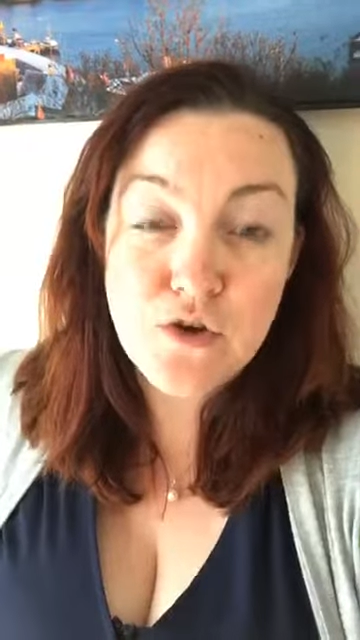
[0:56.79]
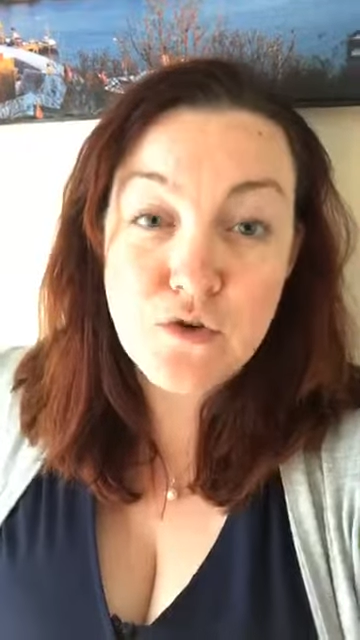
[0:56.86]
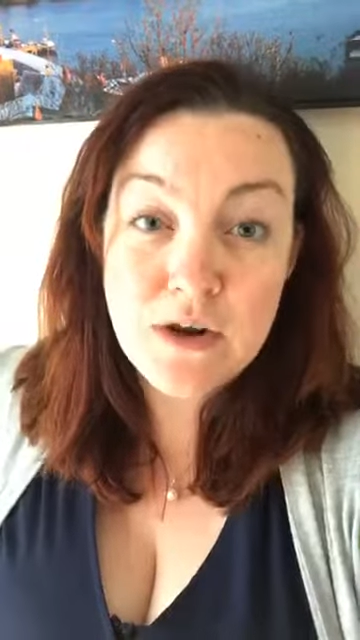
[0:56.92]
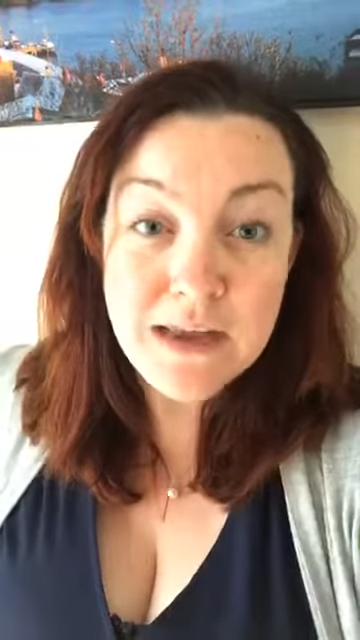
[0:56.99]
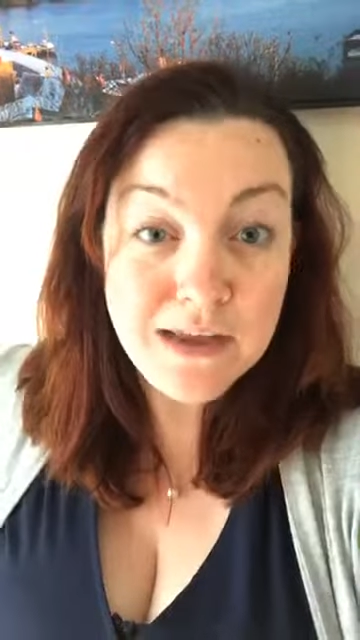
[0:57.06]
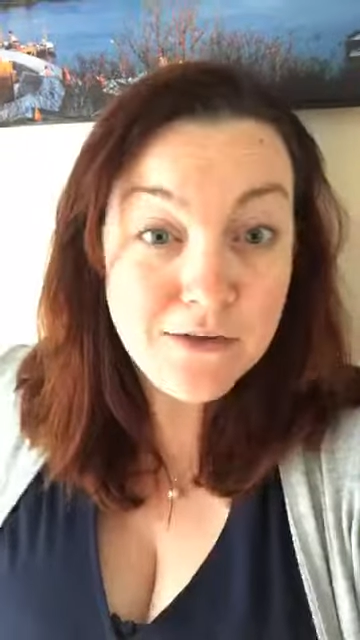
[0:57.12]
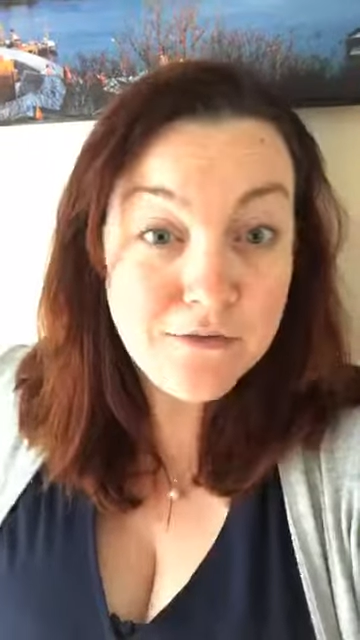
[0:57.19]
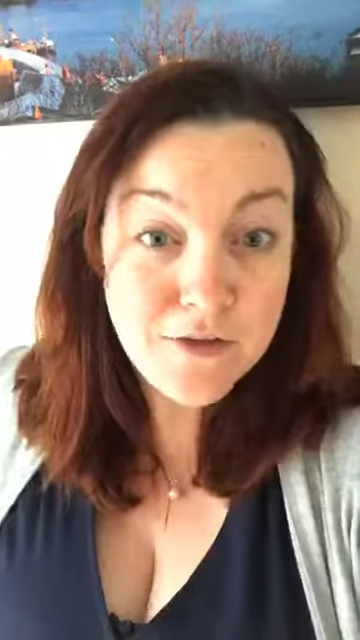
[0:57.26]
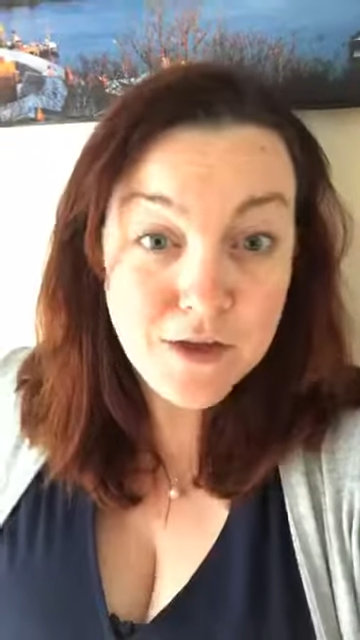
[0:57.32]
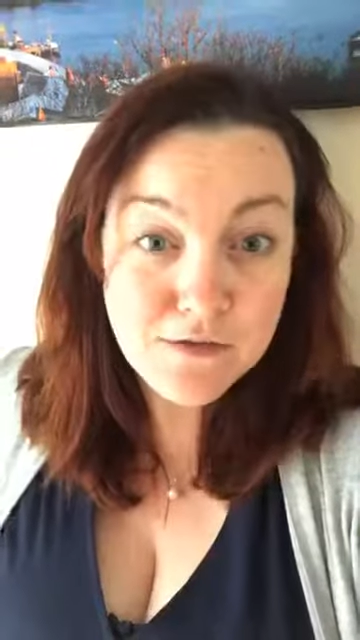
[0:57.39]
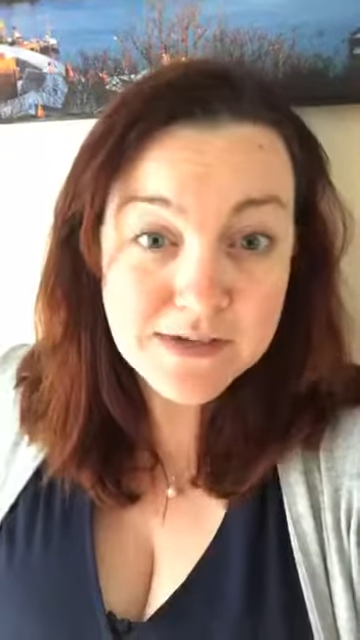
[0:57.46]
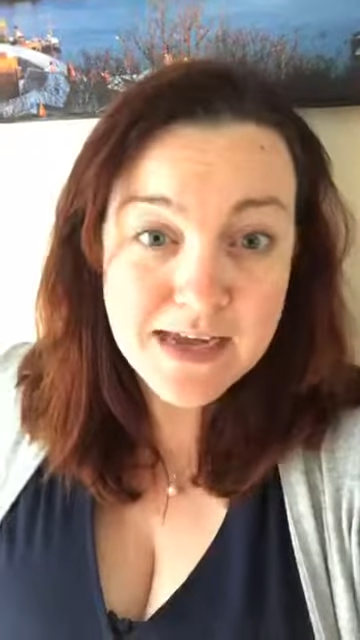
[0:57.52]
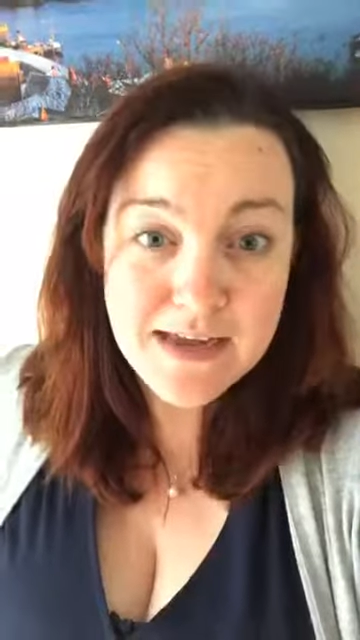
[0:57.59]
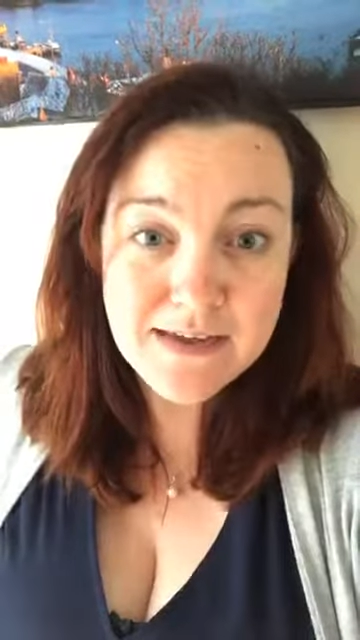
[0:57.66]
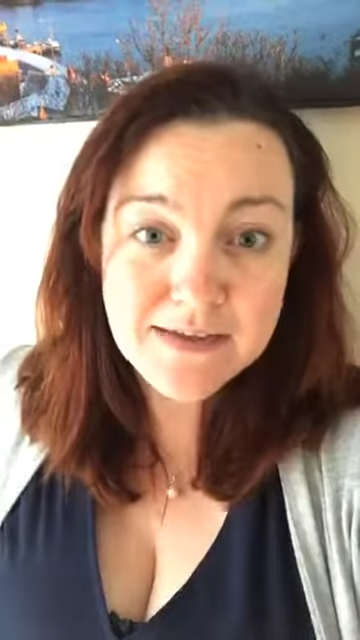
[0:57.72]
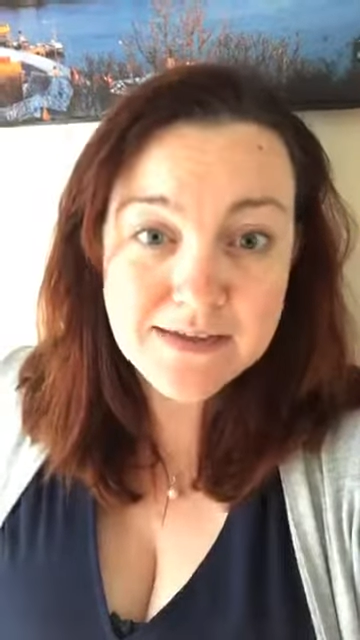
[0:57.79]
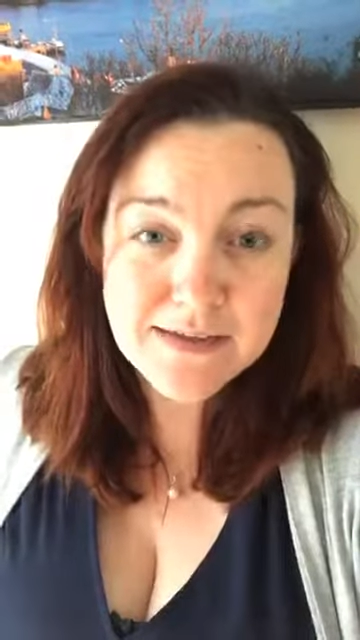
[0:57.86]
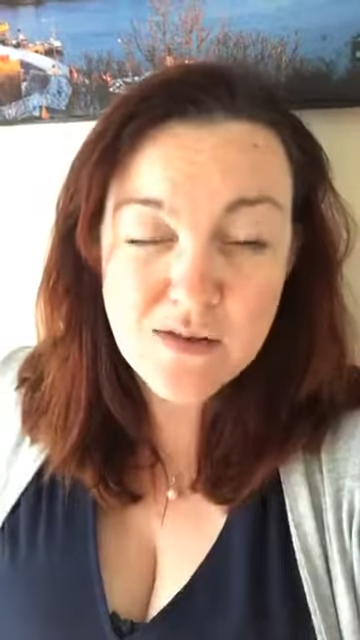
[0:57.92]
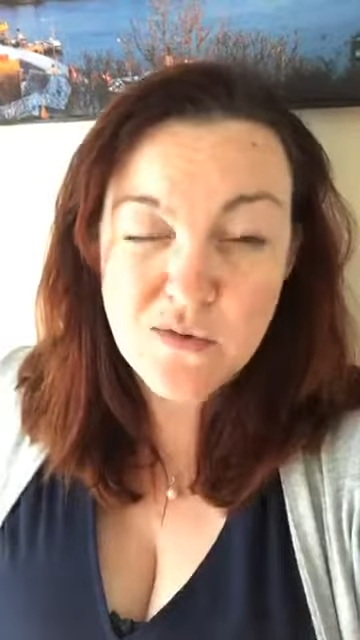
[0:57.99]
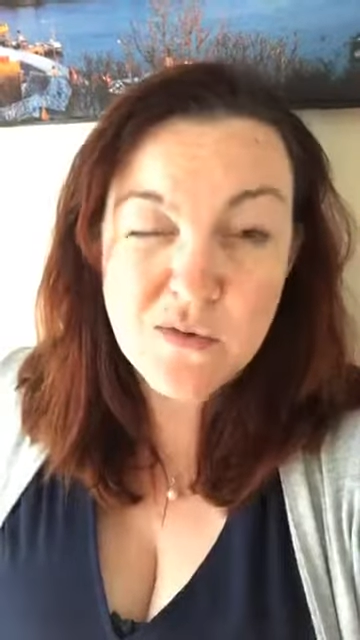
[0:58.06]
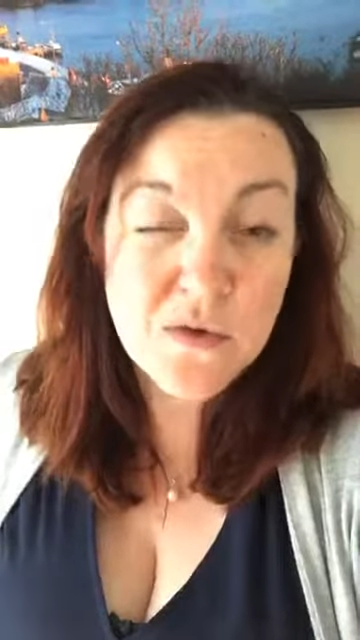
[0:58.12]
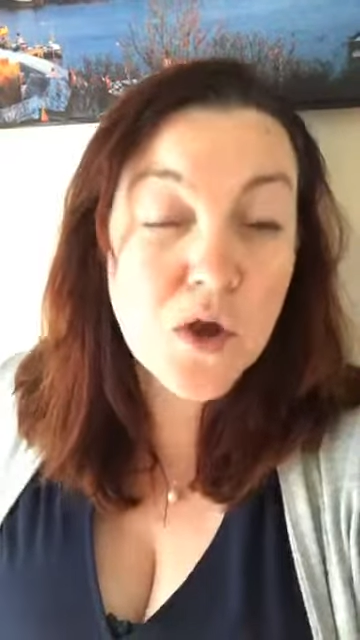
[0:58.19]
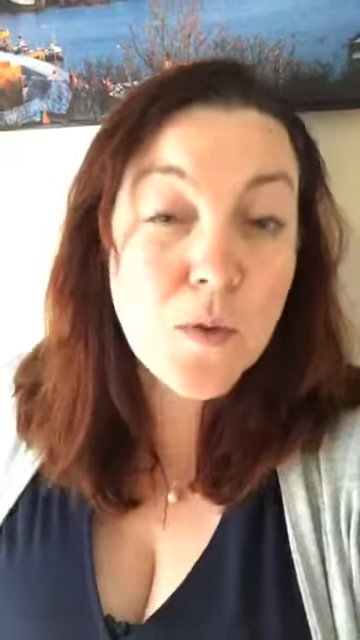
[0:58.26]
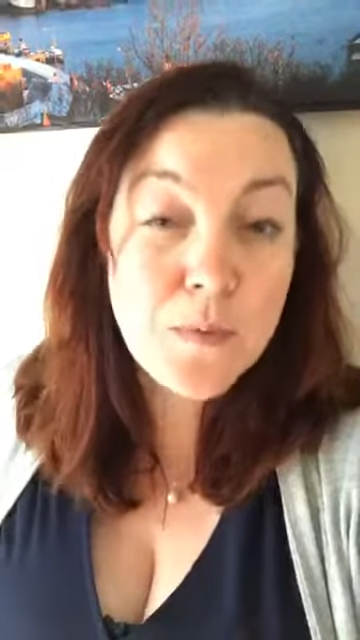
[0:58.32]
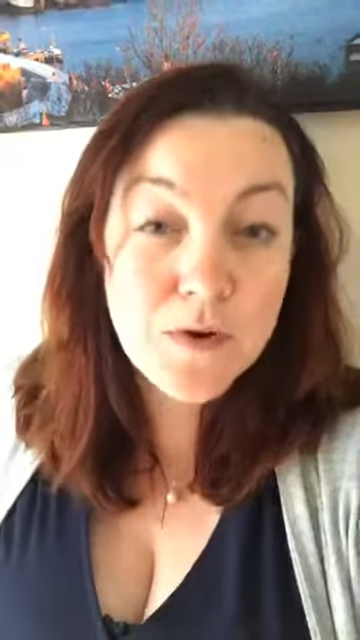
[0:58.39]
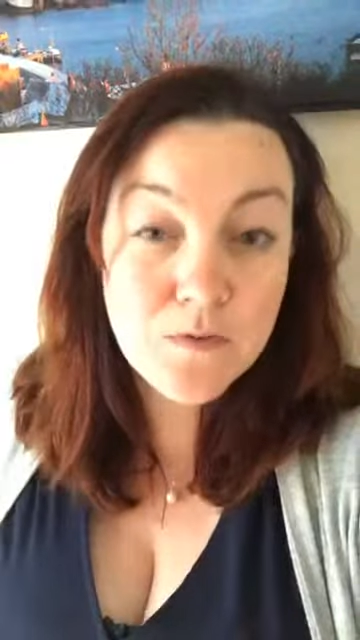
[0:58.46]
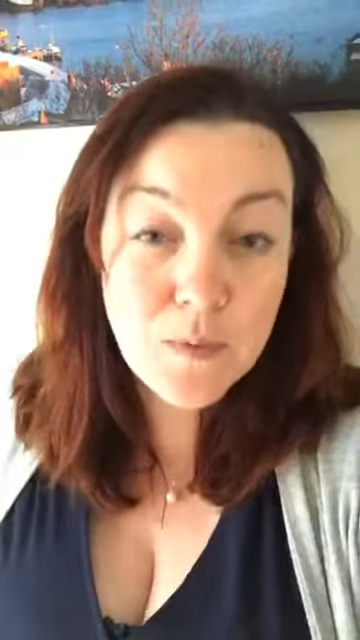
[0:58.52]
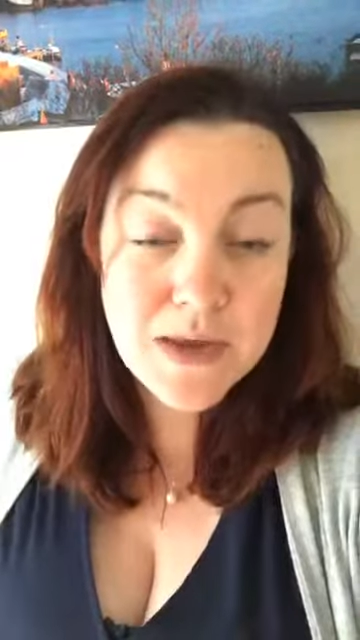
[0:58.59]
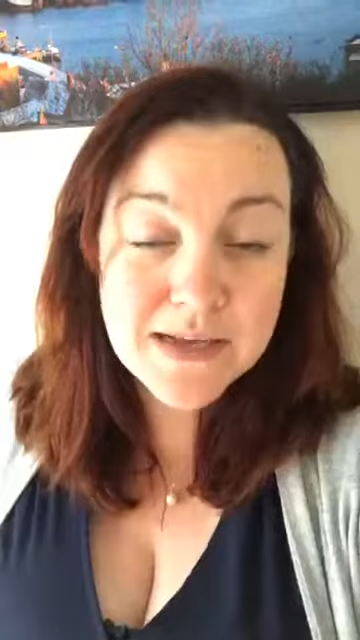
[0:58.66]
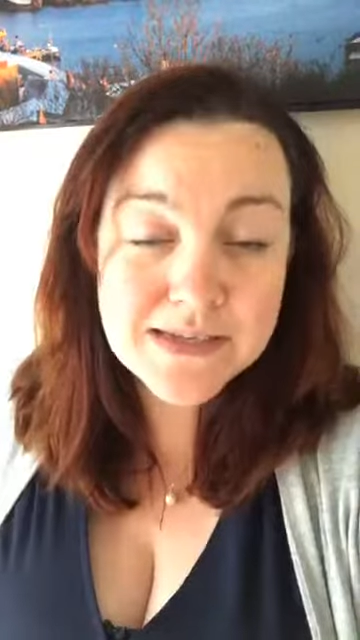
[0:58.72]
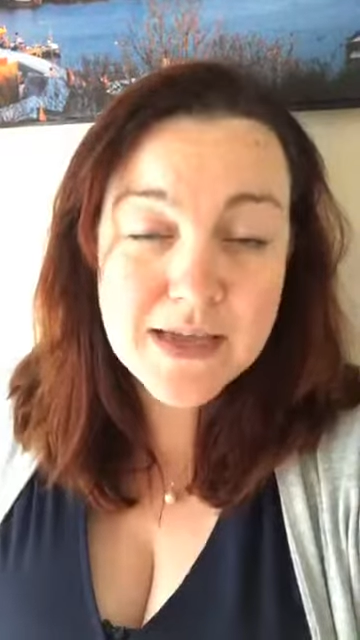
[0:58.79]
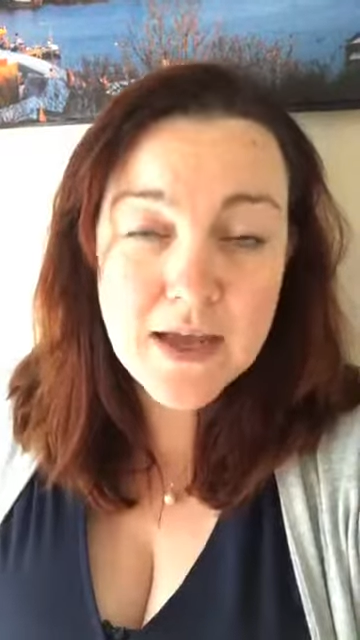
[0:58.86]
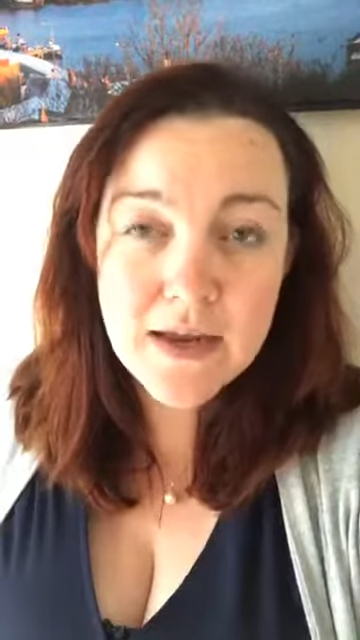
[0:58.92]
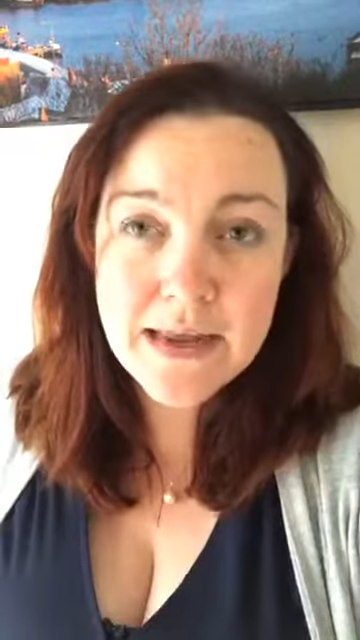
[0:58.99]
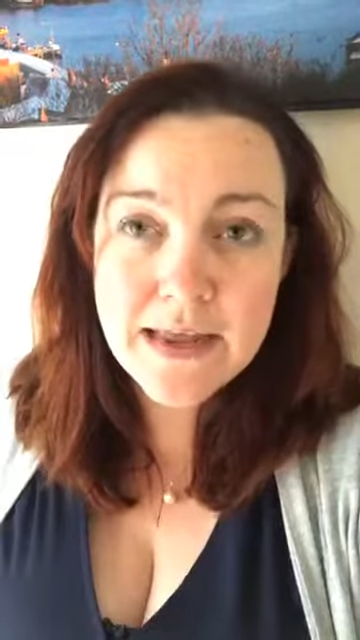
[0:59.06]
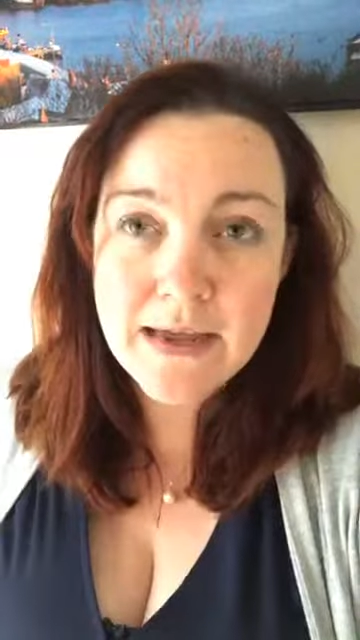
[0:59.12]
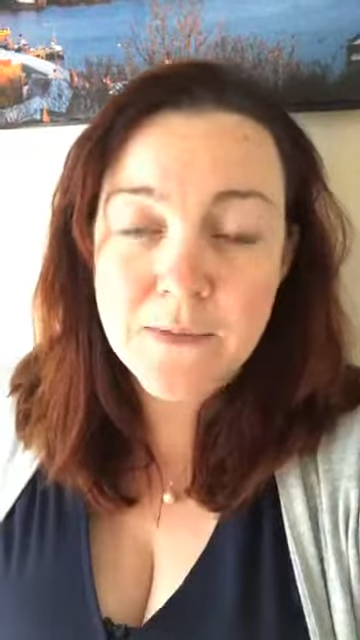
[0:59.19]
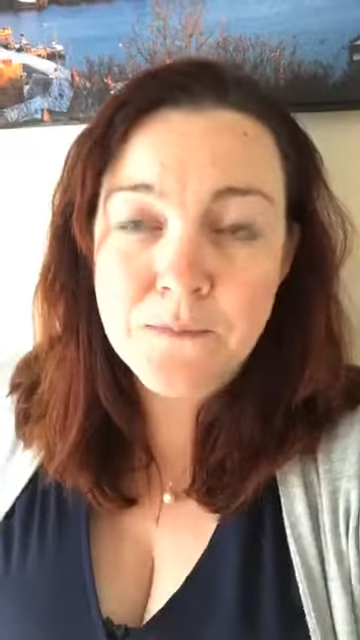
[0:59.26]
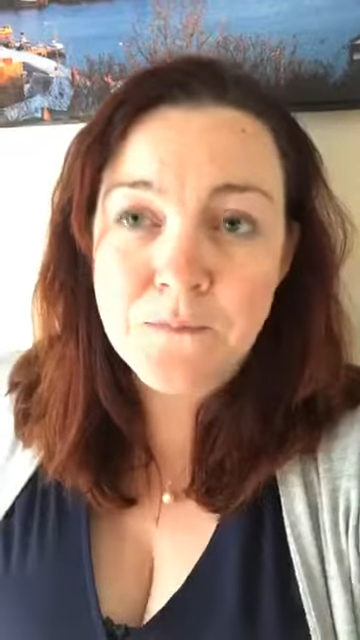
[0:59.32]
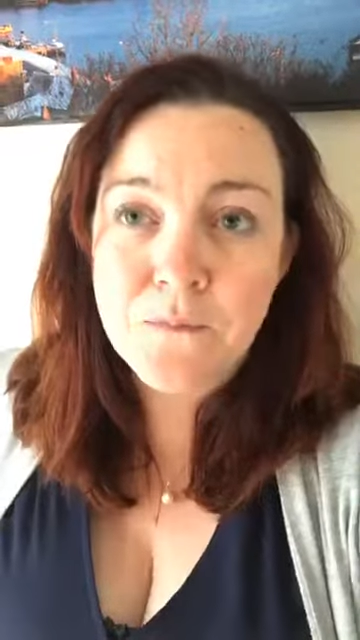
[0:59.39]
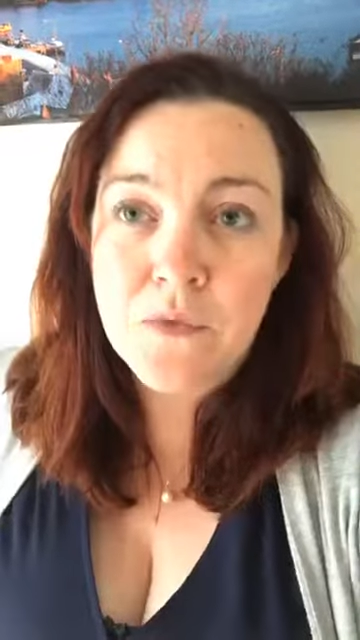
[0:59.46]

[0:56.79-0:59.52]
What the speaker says: only a few days or a couple of weeks earlier.